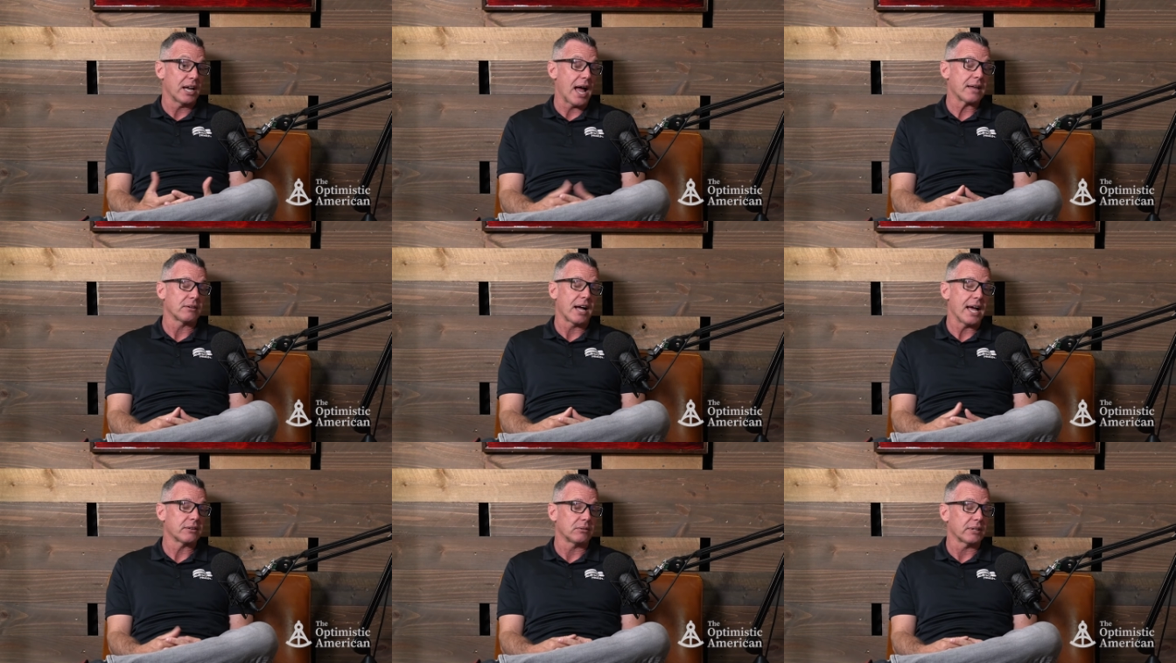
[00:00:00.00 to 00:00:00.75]
I don't,
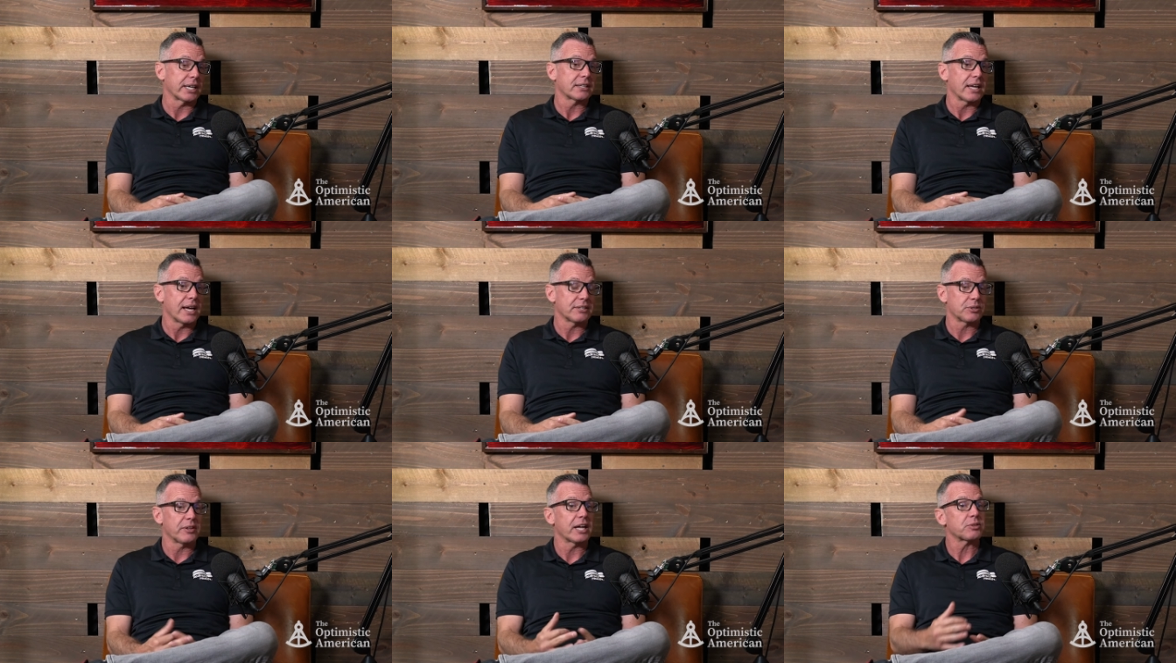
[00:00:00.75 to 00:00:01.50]
I don't like that,
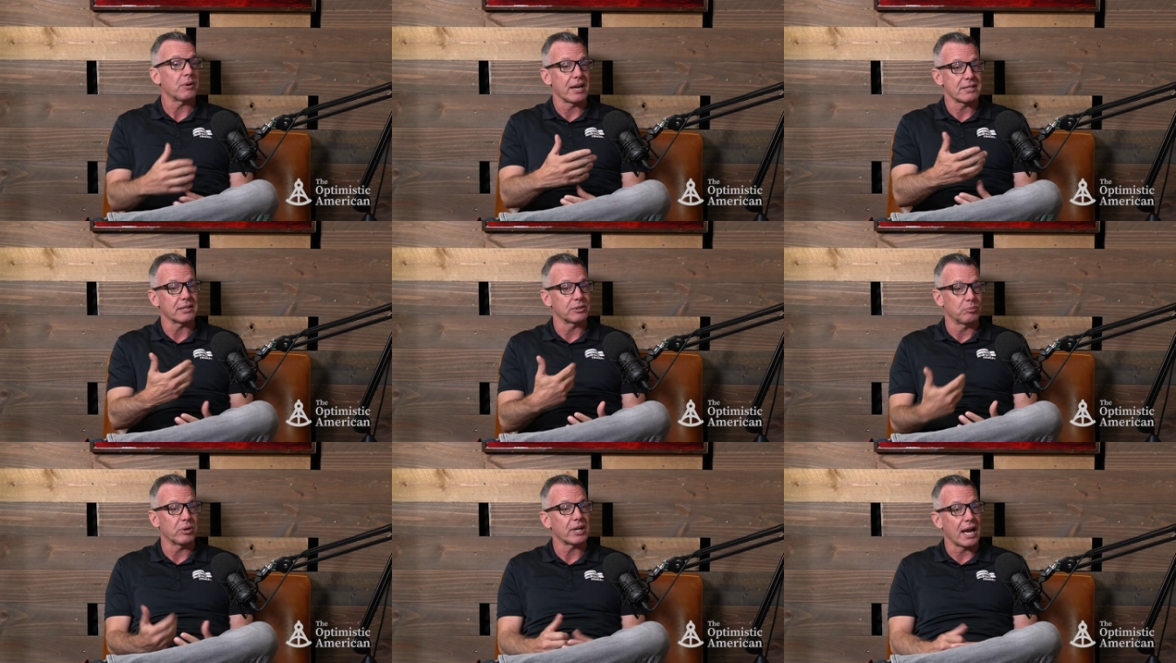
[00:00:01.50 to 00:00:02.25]
so that's why I think the
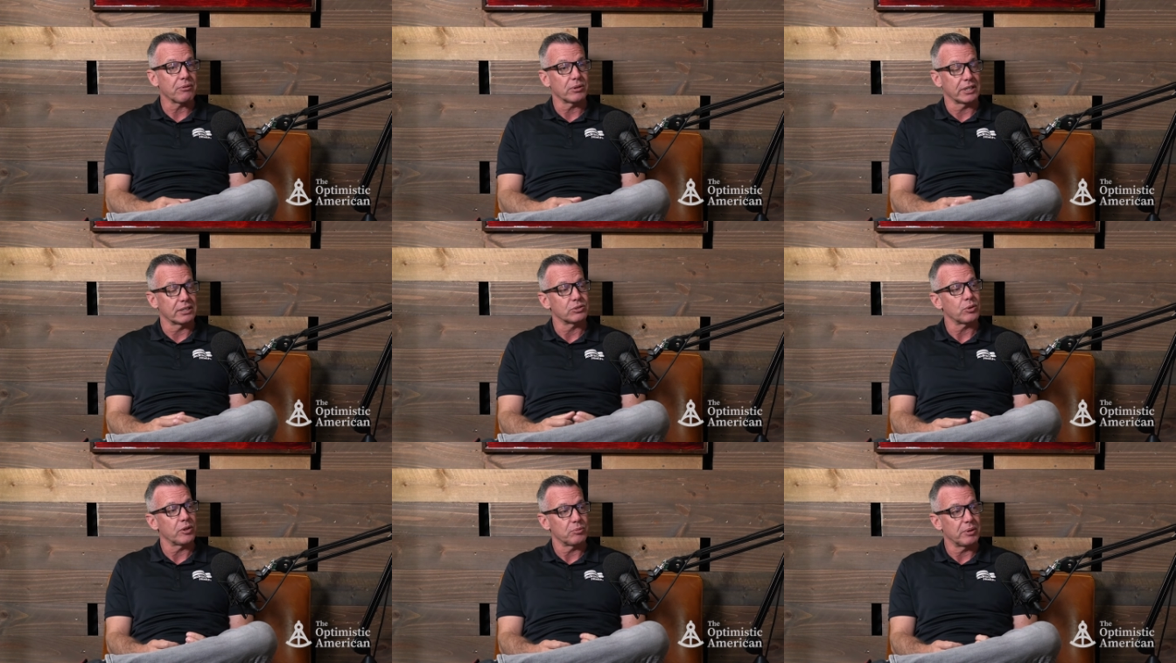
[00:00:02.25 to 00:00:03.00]
book, I really
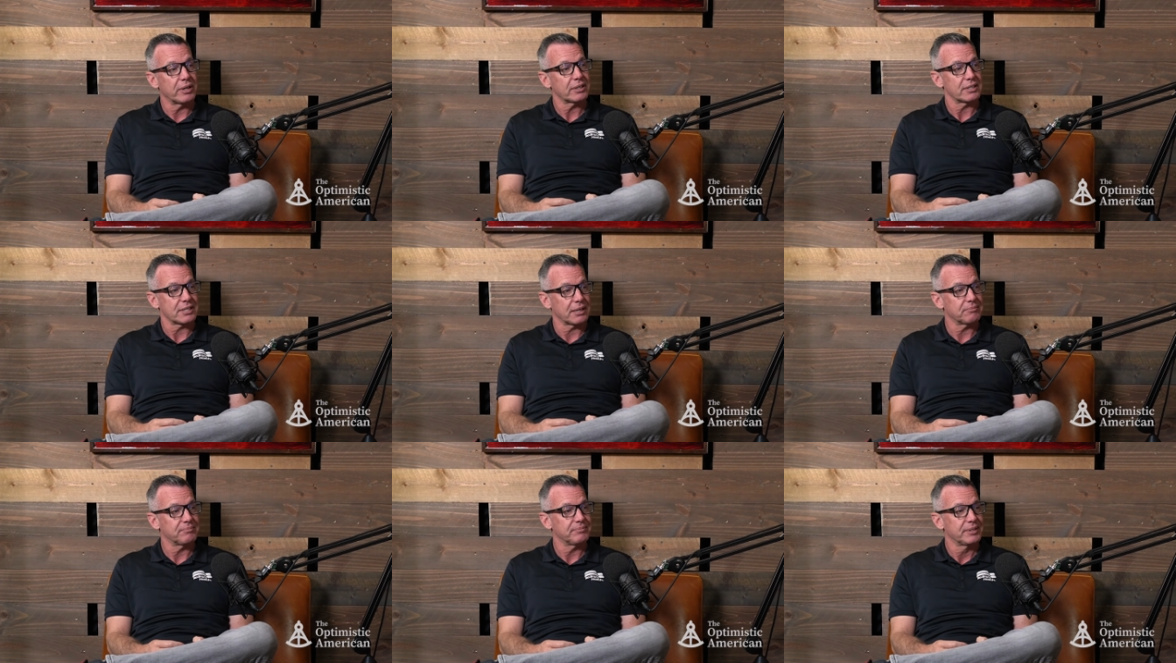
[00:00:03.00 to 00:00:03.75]
enjoy the book because I
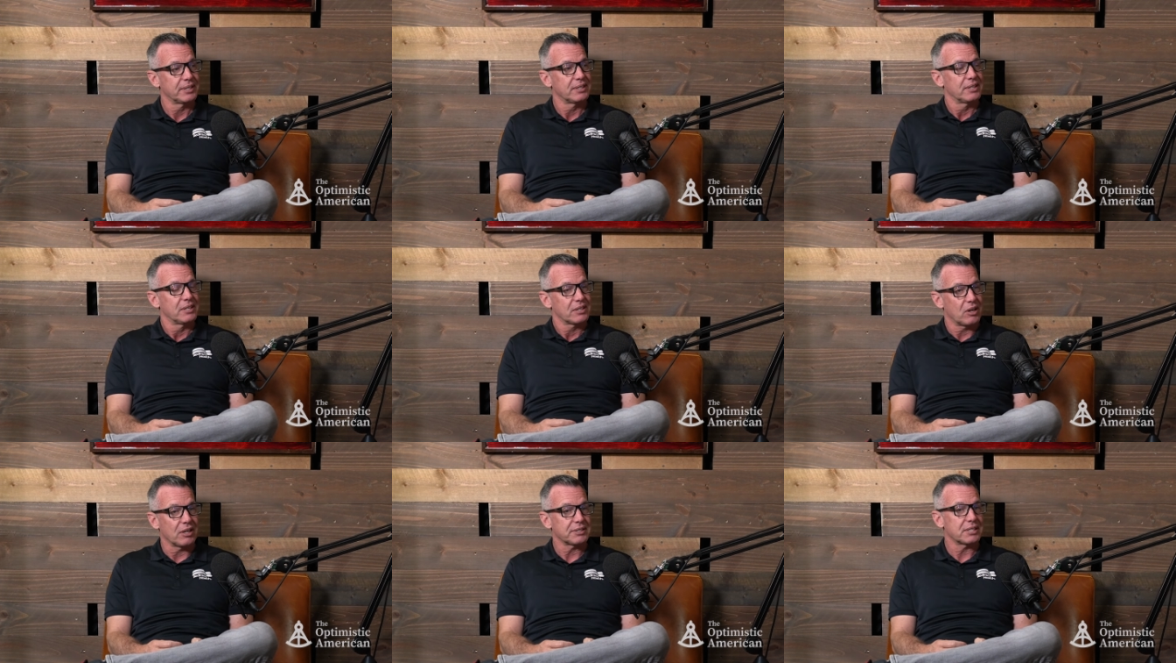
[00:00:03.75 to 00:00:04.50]

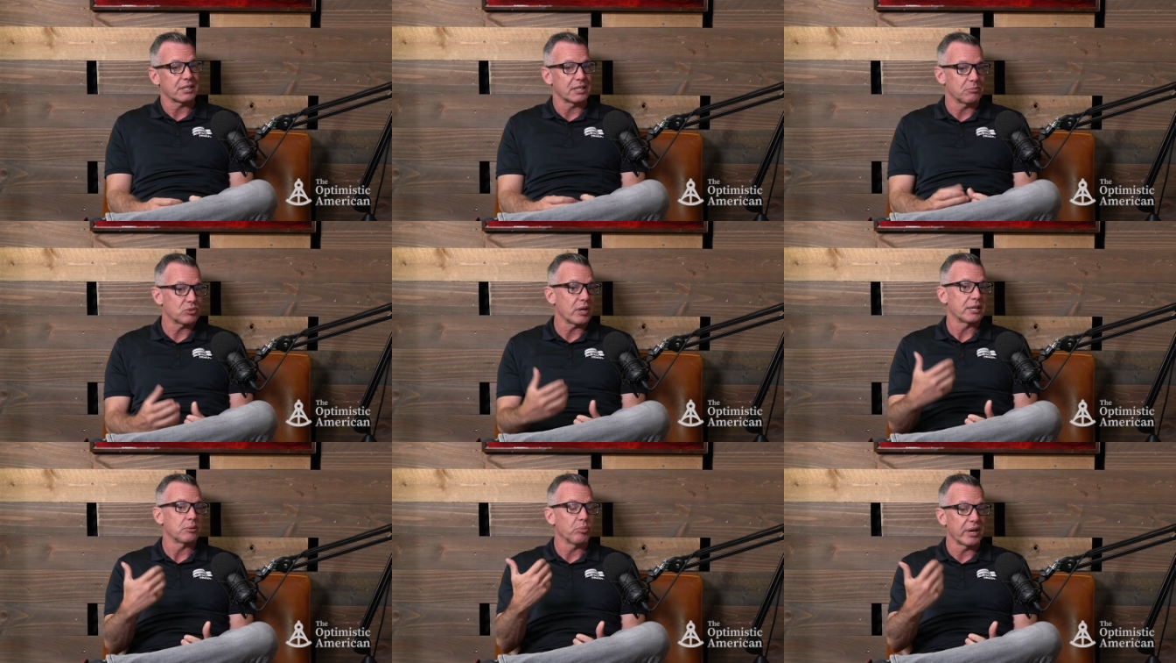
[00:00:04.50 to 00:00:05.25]
constantly am
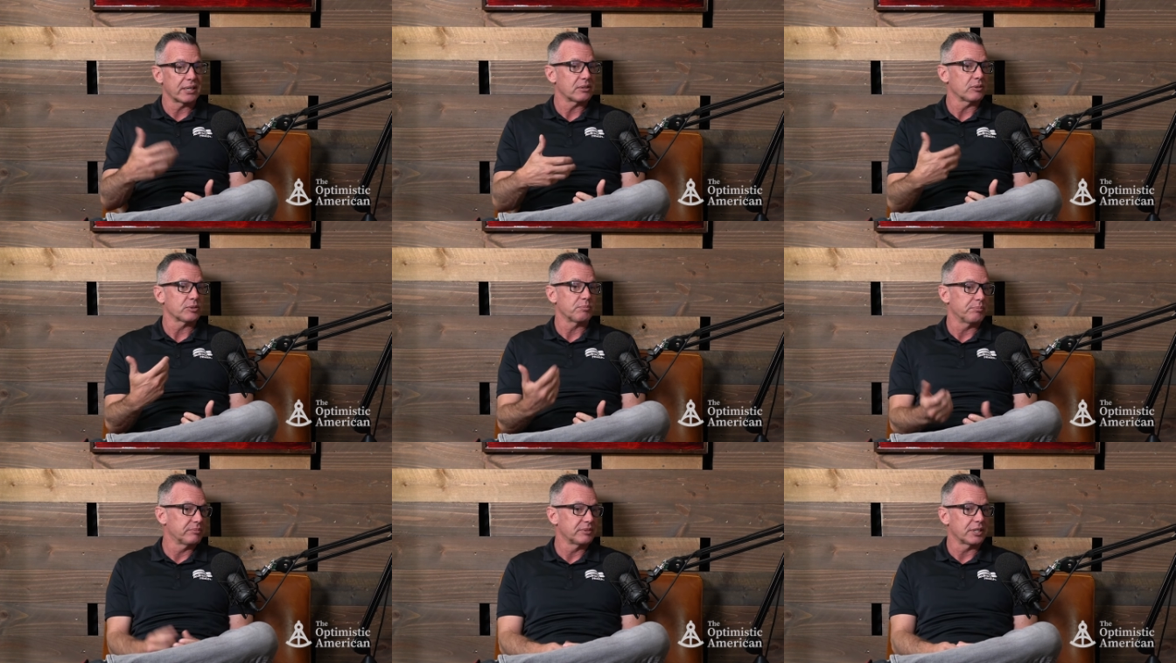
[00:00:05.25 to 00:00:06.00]
trying to break those,
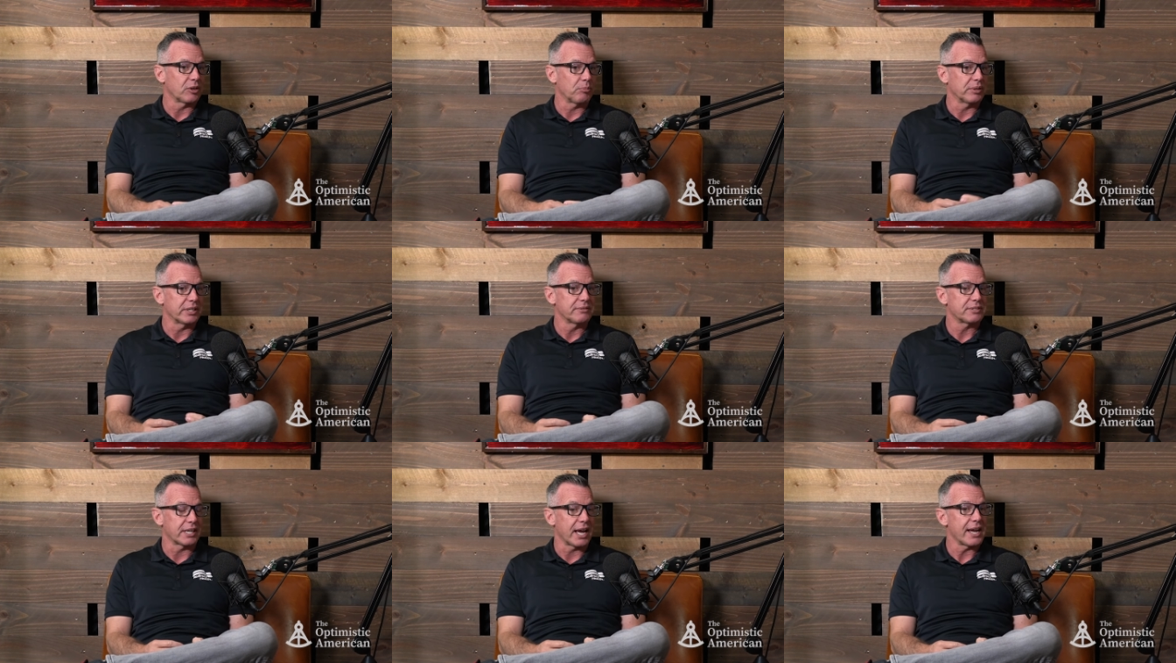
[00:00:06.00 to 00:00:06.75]
you know, beliefs
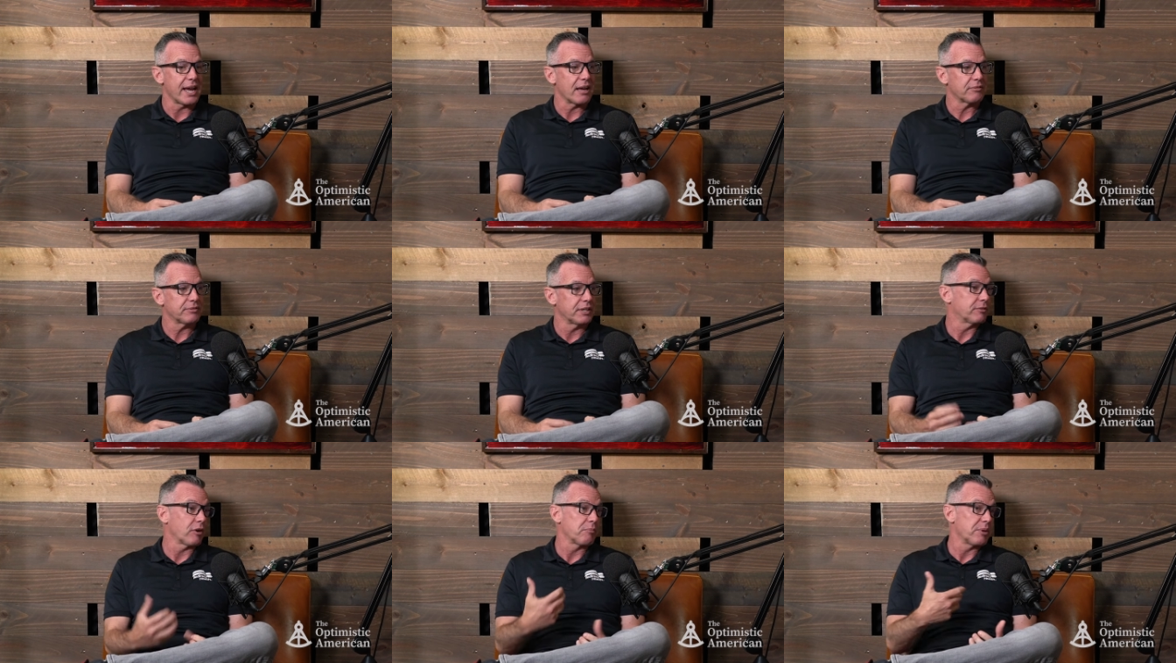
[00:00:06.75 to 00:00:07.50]
that I have,
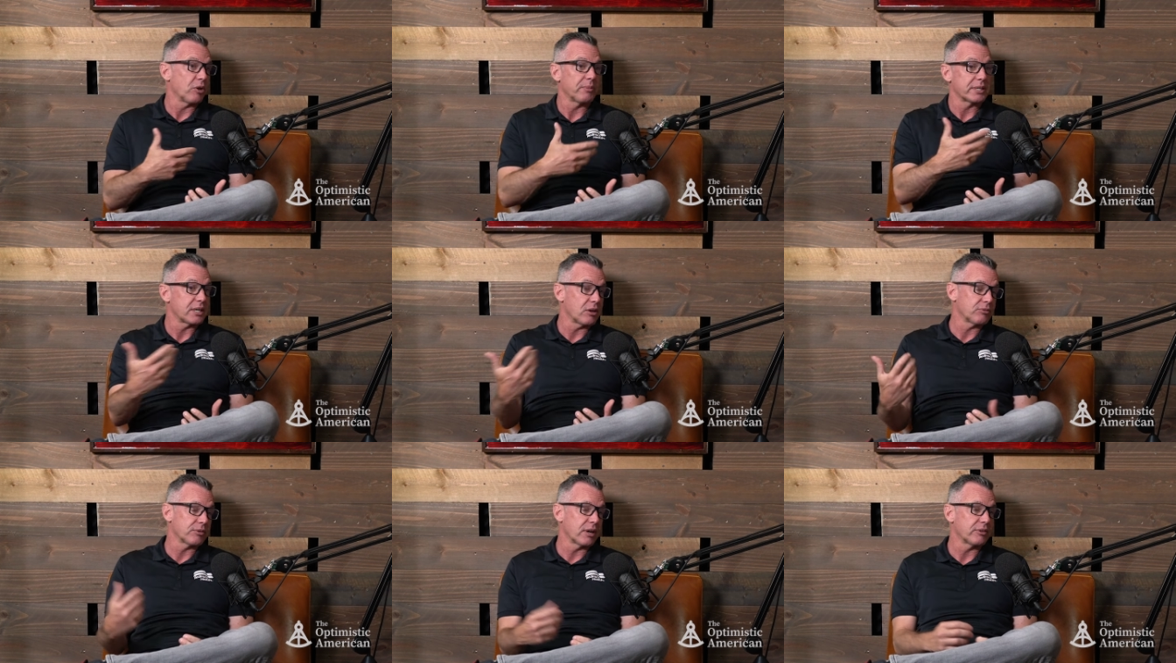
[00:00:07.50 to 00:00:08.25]
either I built
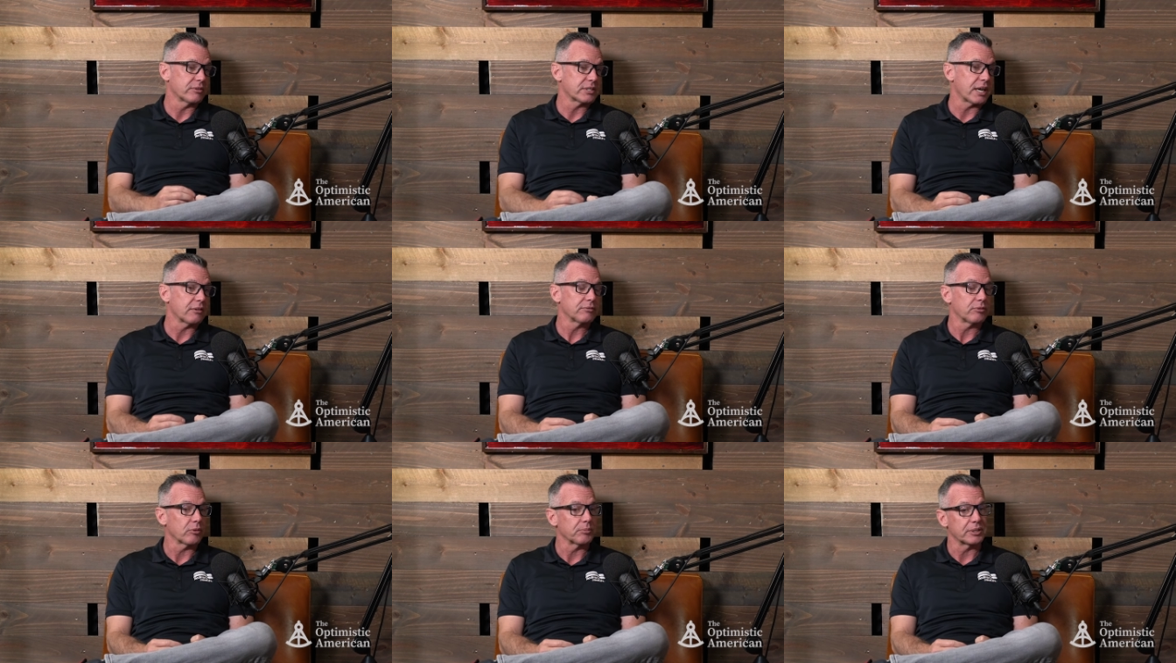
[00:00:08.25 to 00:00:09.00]
myself or others have
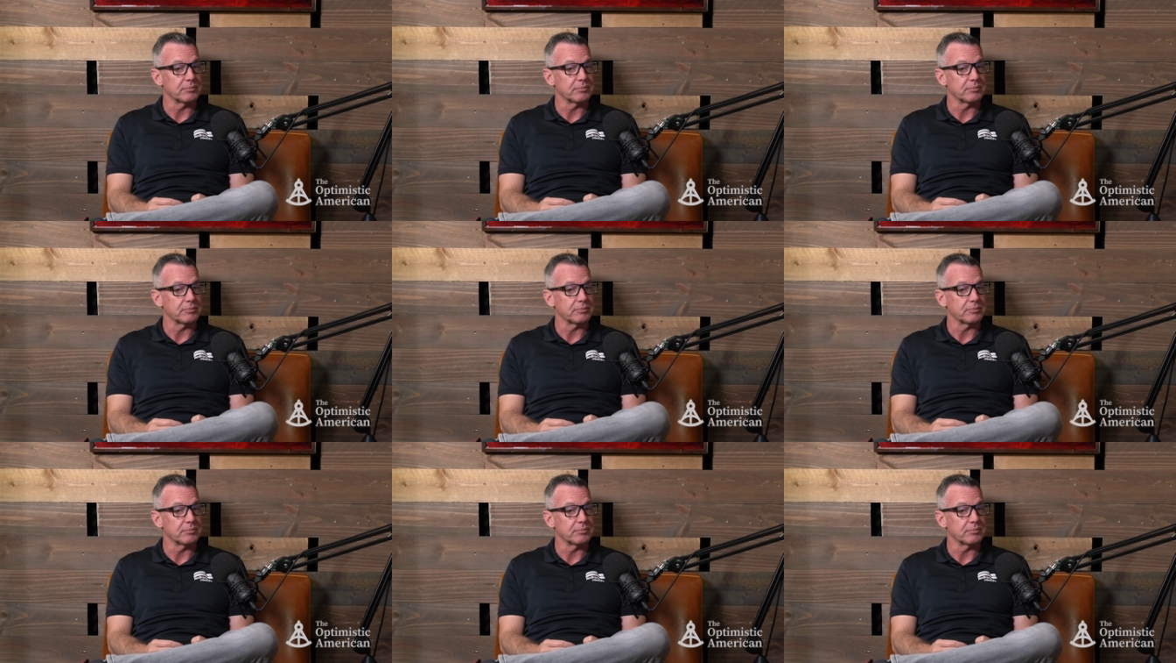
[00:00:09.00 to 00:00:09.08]
for me,